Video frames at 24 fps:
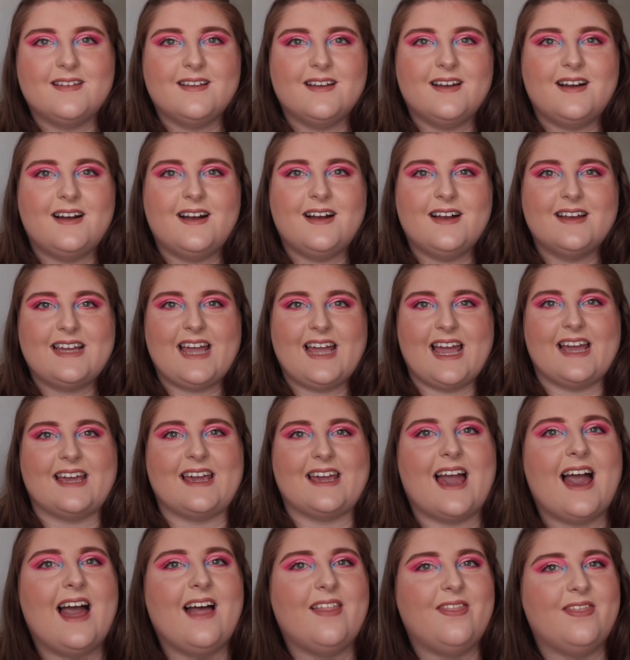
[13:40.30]

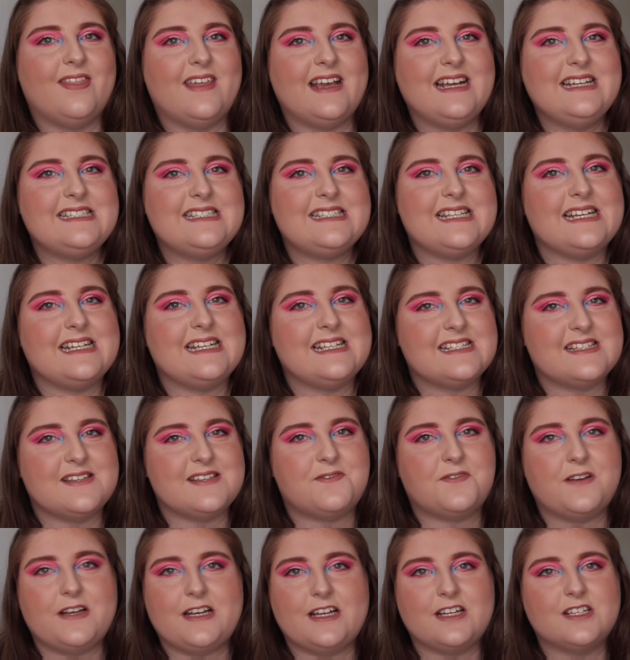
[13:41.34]
Okay, and this is the
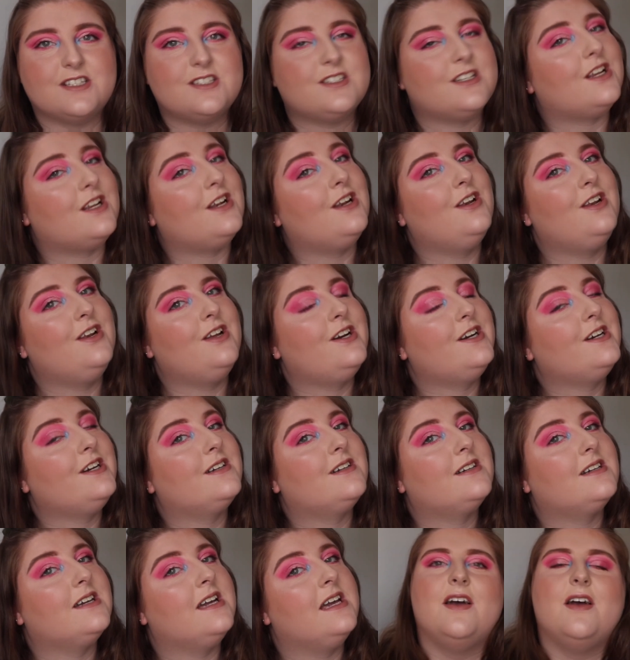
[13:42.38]
finished
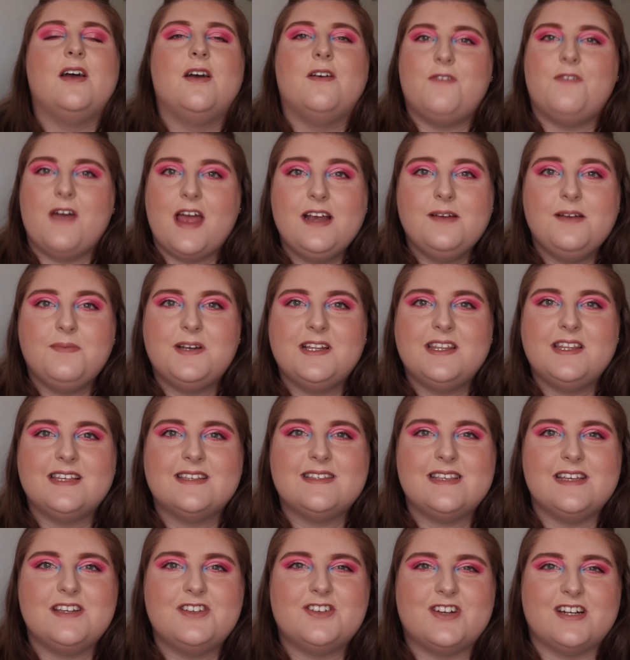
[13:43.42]
look. For anybody
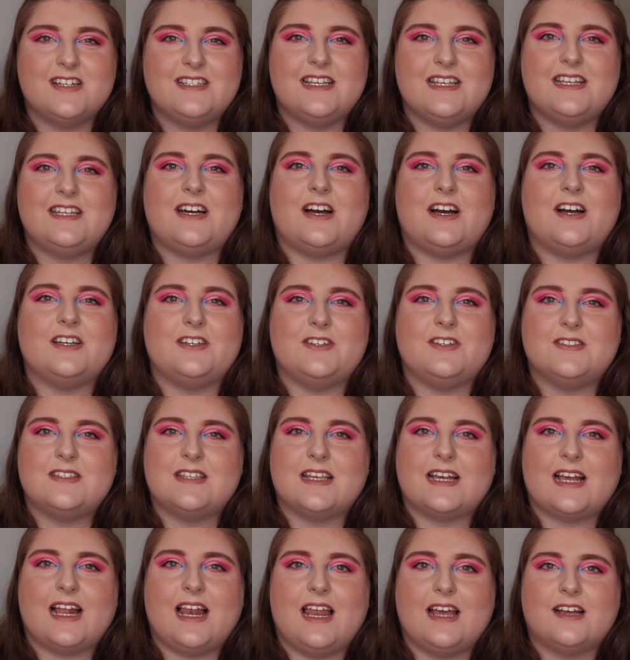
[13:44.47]
that's interested, I use
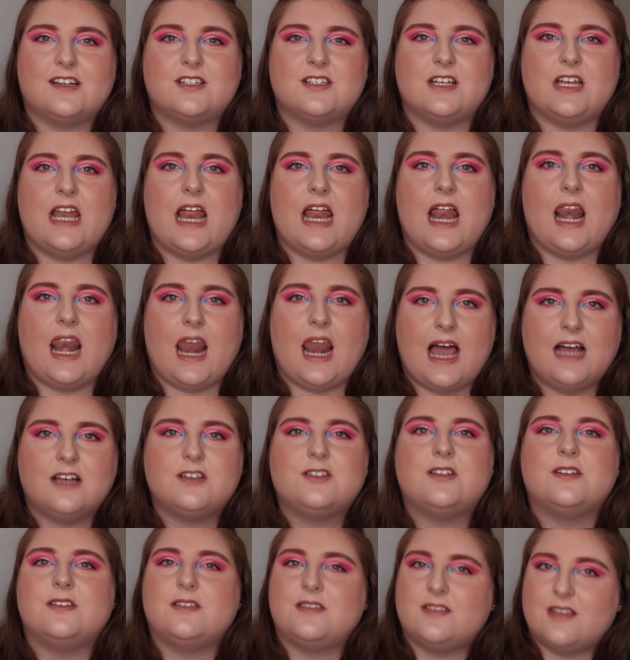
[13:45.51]
the collection
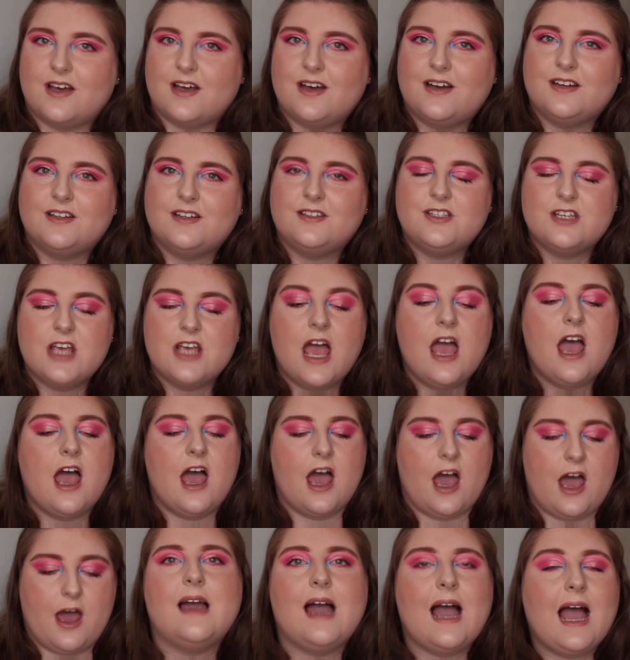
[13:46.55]
Lash Surge.
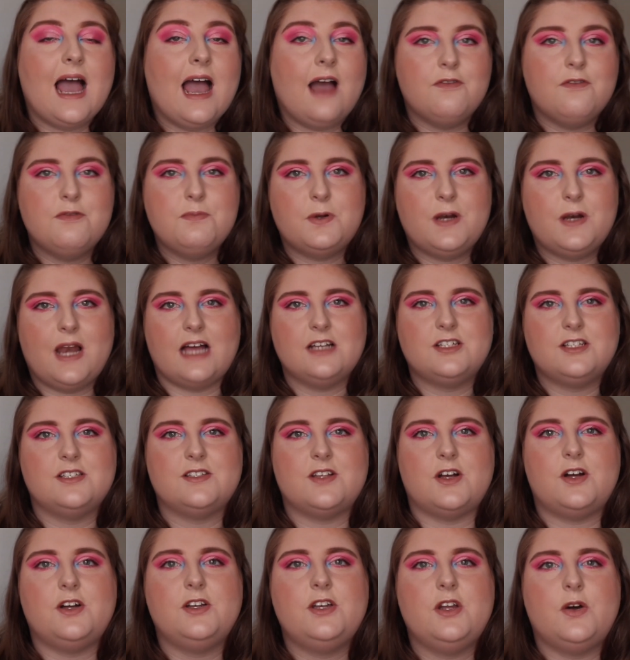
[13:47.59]
I haven't put lashes
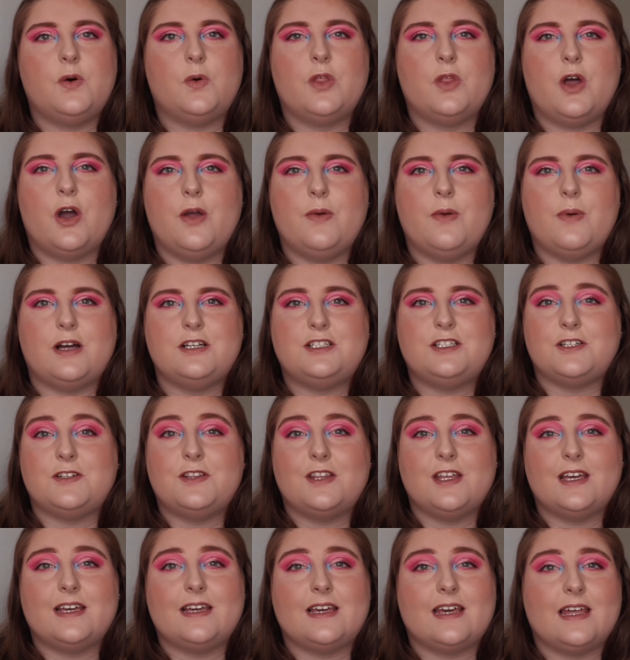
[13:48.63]
on, although I do
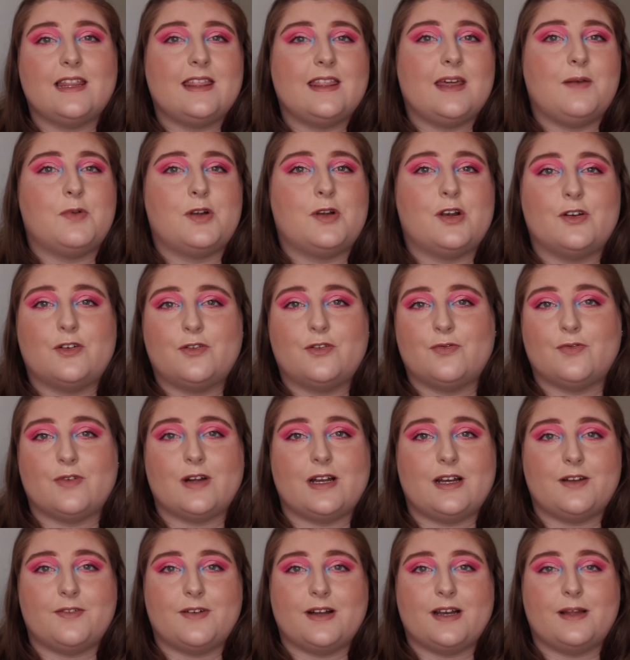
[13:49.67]
think they would look
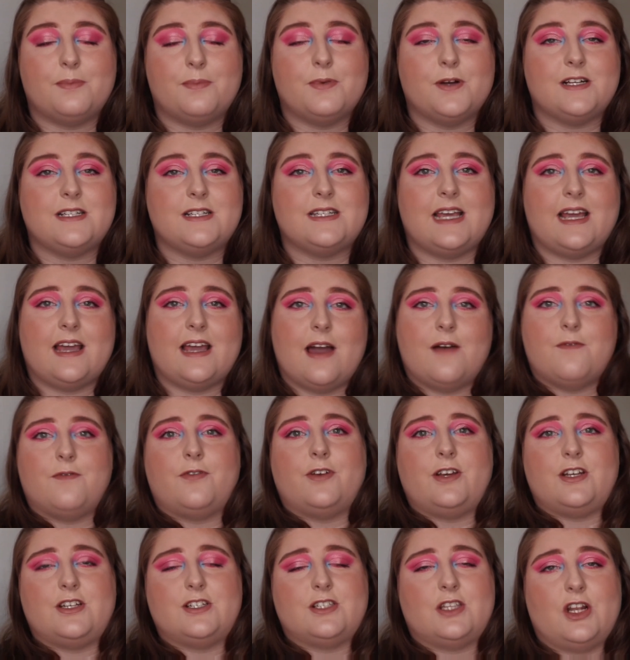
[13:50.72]
really, really pretty and
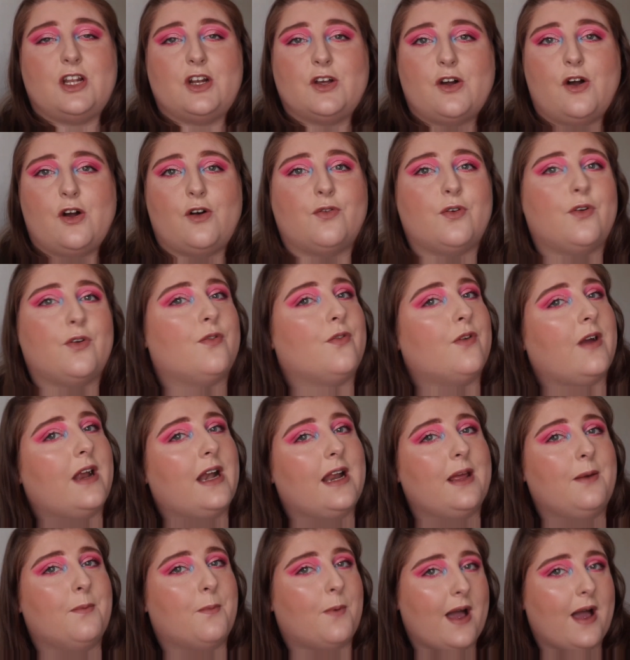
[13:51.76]
finish the look off
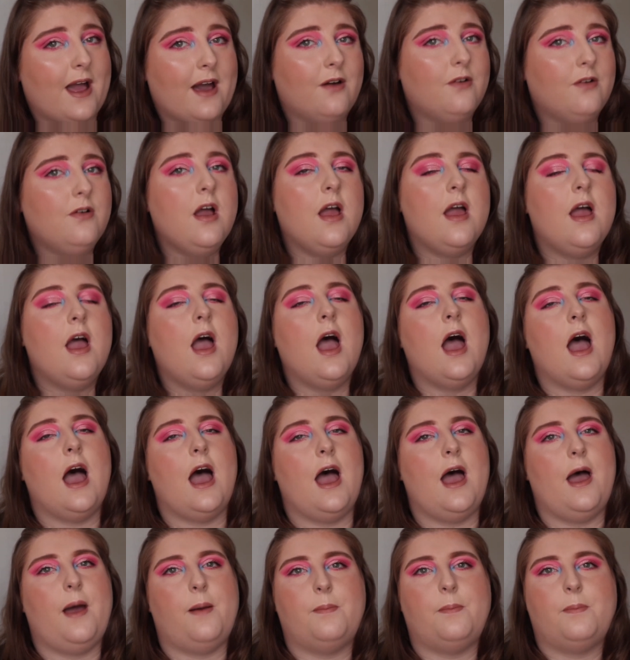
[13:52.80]
really well.
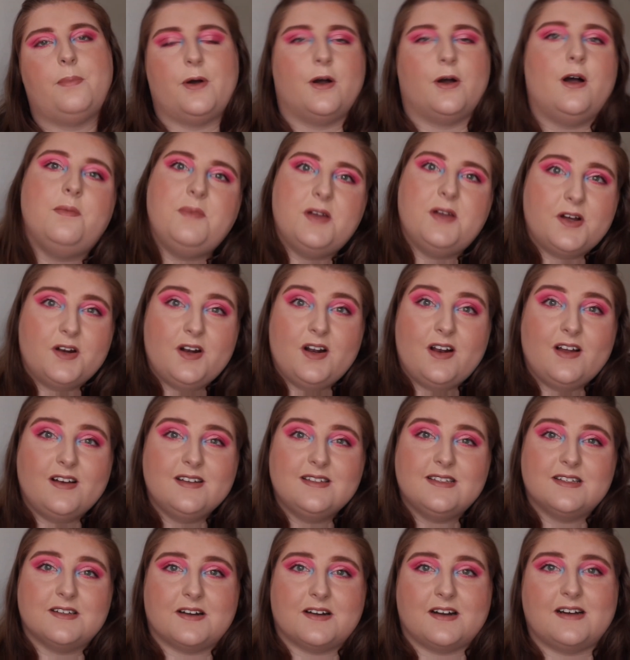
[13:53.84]
But I'm not going to lie
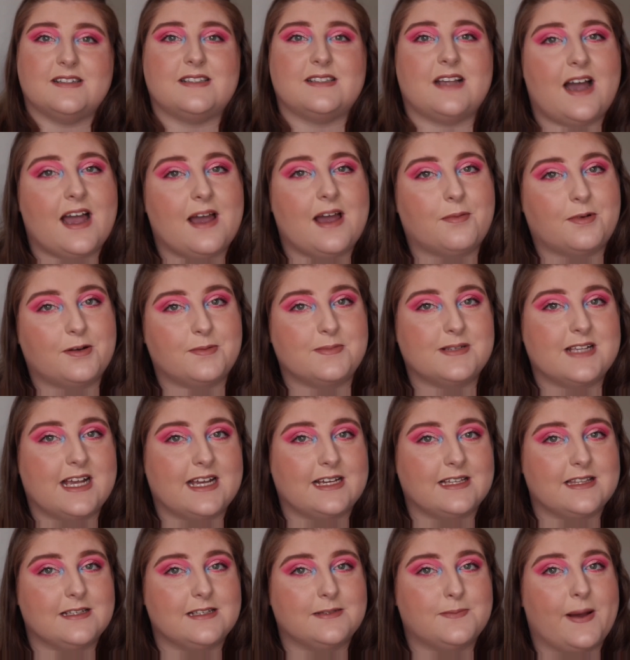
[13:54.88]
to you guys, I am going to be
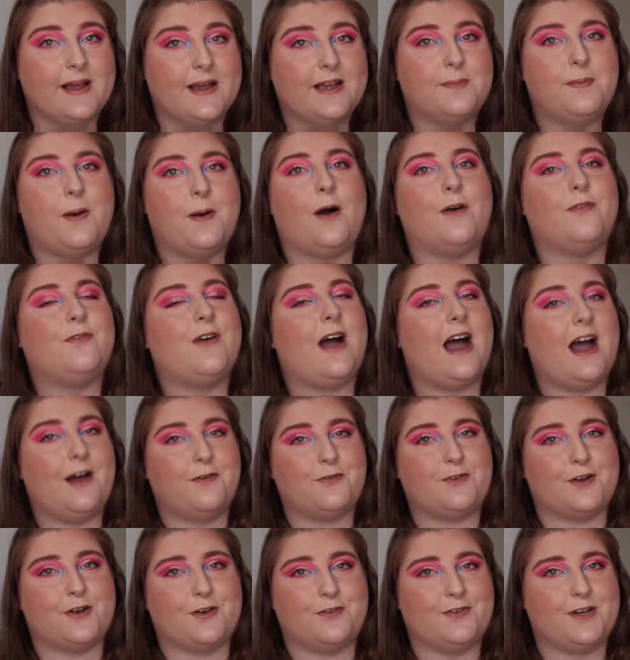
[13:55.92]
taking this makeup off
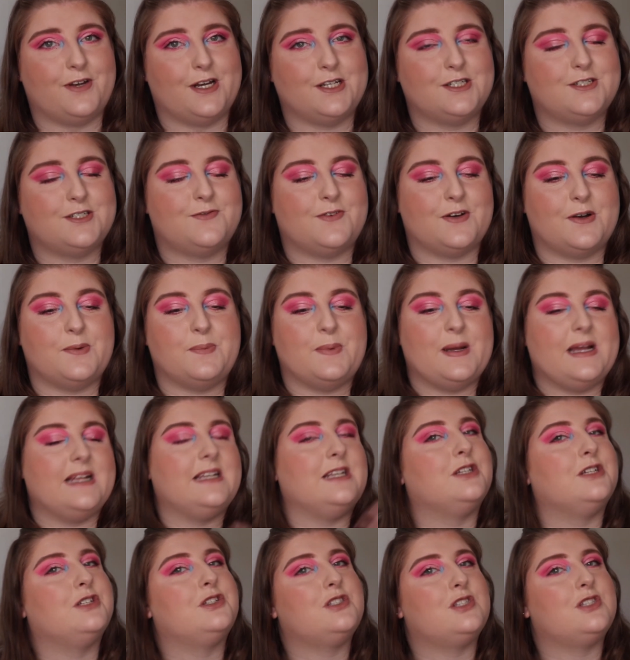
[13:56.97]
after I've finished
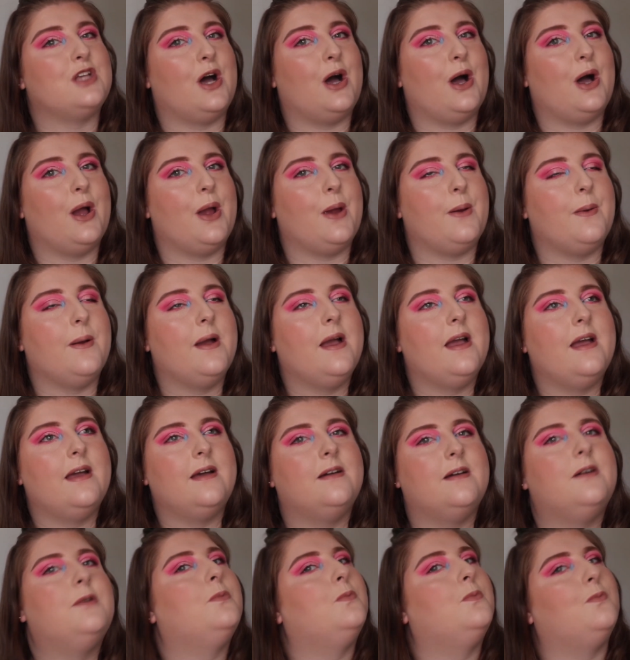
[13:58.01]
filming. So
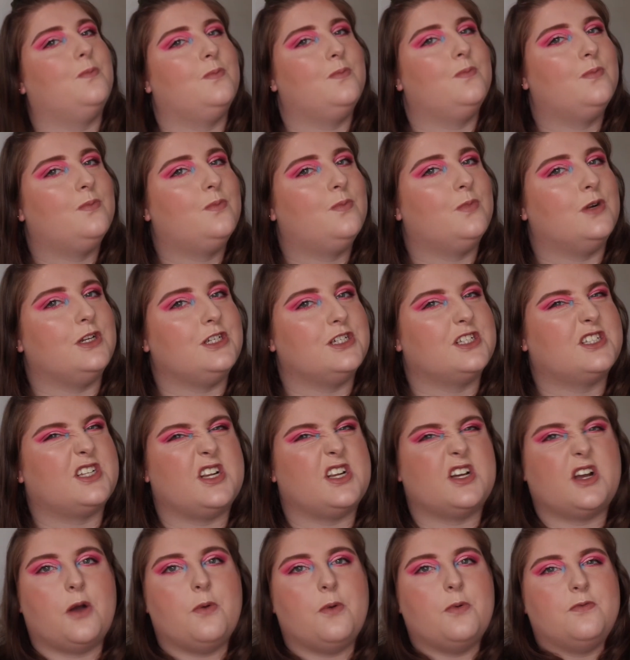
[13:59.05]
we're just
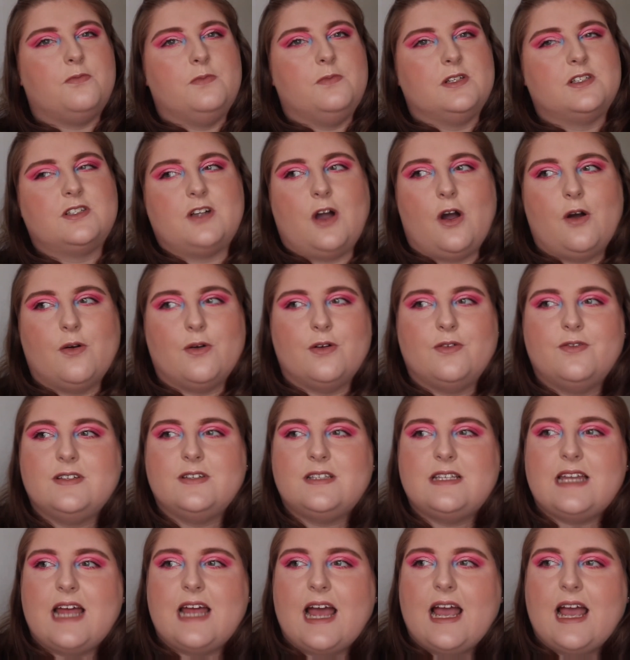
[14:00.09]
going to go with mascara for today.